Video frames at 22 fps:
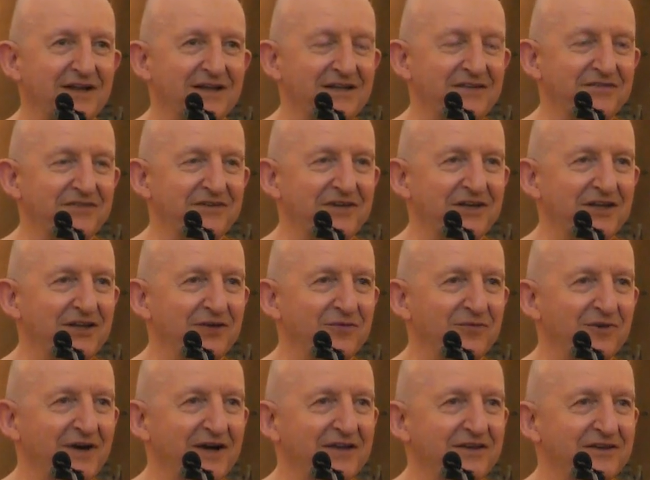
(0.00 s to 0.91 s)
living in a
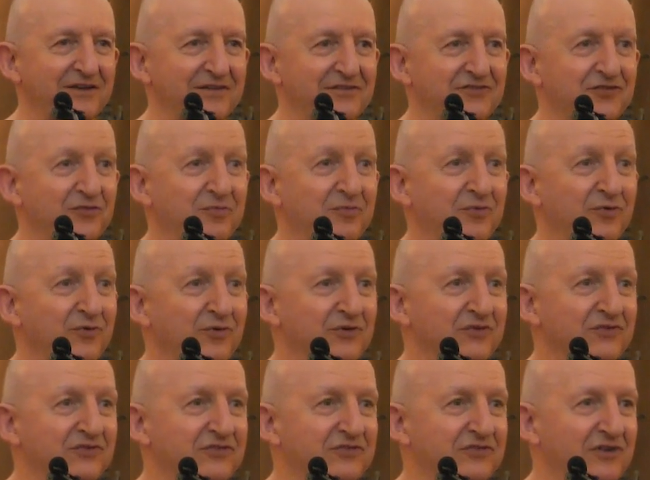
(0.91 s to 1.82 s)
way that
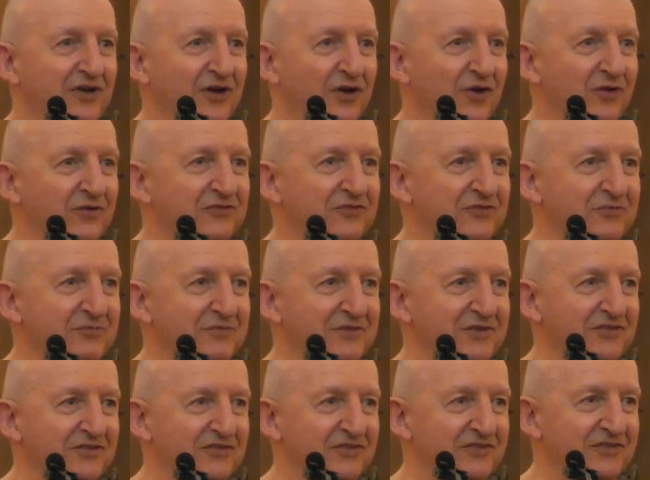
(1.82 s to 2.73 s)
supports
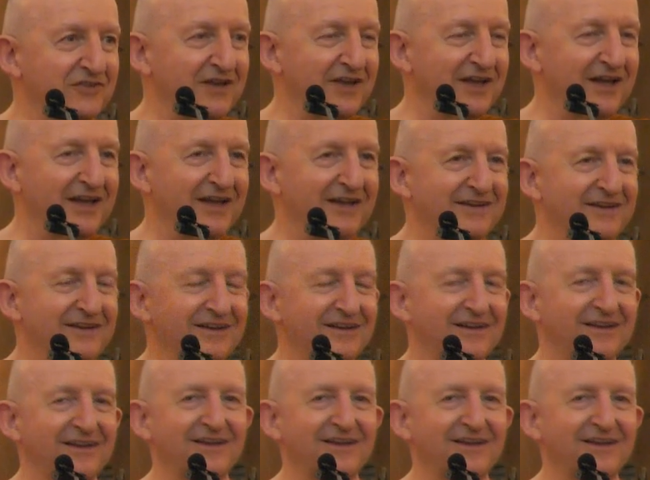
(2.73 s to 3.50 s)
wholesomeness and